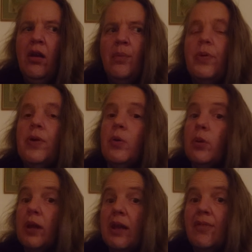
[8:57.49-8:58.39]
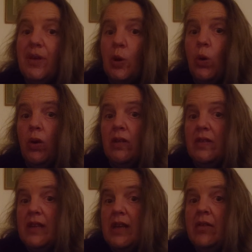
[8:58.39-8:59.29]
purer, loving
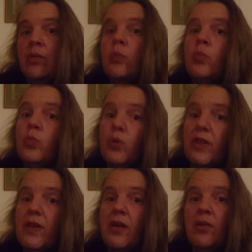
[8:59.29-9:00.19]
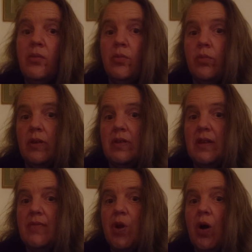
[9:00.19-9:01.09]
quality with it once
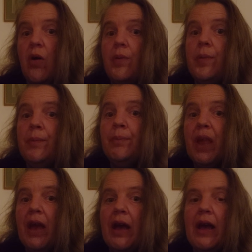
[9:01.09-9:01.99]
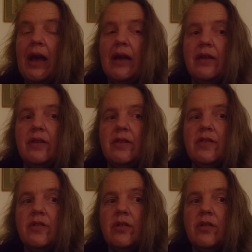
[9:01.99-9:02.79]
they've gone. And